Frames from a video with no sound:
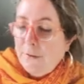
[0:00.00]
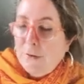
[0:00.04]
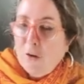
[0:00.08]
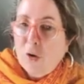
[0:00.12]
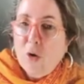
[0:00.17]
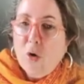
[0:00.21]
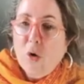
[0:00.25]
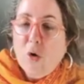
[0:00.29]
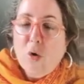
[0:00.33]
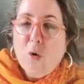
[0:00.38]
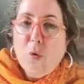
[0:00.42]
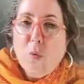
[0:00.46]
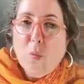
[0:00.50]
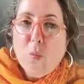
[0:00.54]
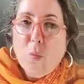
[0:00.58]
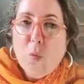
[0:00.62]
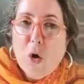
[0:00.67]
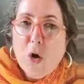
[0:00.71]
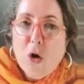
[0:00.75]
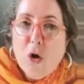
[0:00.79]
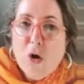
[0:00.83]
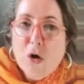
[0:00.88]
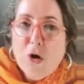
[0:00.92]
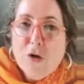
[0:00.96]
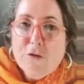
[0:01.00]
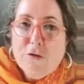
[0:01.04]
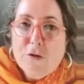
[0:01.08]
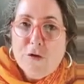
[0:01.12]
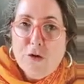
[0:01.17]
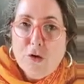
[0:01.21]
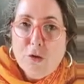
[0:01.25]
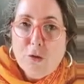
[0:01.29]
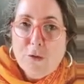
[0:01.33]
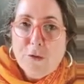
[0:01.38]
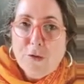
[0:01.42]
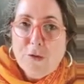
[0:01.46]
your words
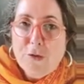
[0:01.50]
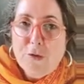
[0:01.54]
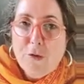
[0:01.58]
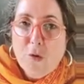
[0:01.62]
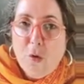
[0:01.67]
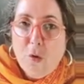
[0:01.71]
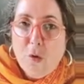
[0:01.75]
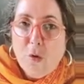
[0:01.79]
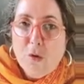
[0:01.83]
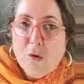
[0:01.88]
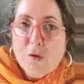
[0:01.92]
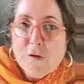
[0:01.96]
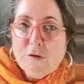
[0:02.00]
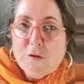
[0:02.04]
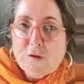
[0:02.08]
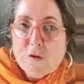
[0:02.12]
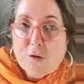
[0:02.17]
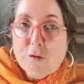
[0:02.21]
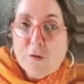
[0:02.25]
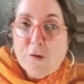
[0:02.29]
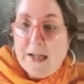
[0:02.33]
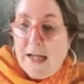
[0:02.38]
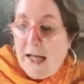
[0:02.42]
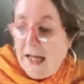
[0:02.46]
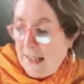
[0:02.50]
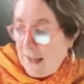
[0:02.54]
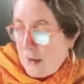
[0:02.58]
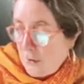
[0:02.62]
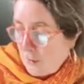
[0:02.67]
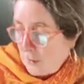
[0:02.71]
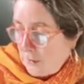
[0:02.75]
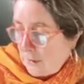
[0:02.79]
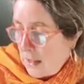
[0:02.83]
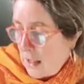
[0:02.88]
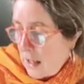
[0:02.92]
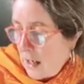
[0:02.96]
and your thoughts create
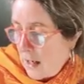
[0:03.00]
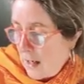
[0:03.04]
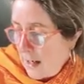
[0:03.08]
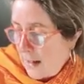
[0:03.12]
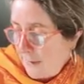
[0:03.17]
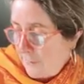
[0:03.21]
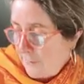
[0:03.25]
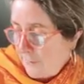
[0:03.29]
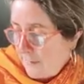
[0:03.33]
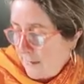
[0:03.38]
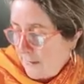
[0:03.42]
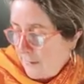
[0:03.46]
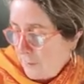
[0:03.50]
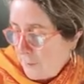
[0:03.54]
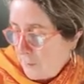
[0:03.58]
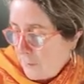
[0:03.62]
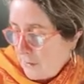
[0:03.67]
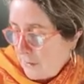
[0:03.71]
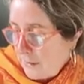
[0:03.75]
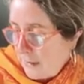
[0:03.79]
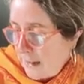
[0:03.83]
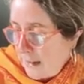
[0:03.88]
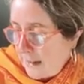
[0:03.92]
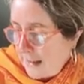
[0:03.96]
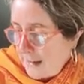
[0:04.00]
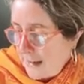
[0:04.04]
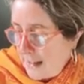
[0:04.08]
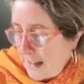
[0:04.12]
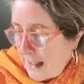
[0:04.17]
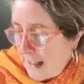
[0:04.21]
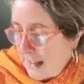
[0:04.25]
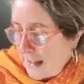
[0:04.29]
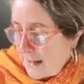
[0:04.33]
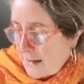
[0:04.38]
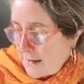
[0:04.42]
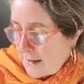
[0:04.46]
your lives. Let's put it like
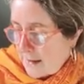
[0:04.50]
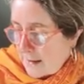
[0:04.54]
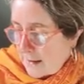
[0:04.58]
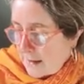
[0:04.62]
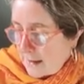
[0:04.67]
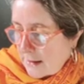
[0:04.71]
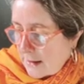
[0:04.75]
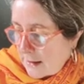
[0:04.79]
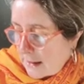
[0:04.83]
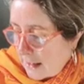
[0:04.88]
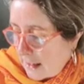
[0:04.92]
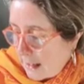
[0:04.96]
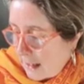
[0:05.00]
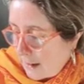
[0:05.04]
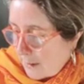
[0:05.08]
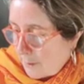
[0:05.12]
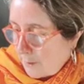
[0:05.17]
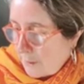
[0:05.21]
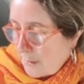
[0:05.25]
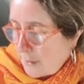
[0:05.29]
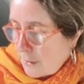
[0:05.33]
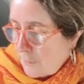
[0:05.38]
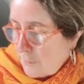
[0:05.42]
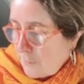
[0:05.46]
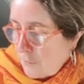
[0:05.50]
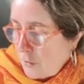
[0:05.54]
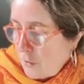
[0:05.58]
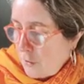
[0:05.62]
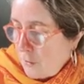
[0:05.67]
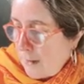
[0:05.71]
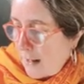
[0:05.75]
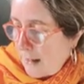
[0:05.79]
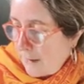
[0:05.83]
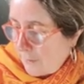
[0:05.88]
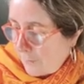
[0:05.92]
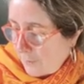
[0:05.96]
that. Because
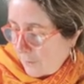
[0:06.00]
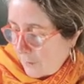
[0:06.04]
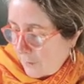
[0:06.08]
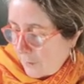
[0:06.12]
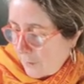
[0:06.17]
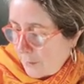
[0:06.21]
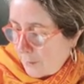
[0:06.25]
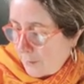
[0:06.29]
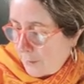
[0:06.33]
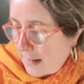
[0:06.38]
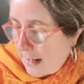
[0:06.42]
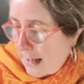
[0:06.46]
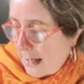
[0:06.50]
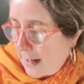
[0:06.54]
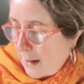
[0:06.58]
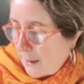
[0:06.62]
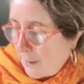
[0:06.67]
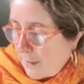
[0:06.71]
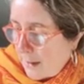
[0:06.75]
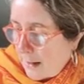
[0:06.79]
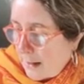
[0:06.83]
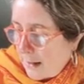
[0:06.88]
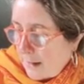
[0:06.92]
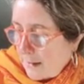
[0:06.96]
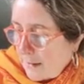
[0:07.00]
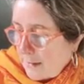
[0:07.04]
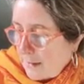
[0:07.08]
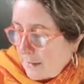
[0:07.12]
you have the power.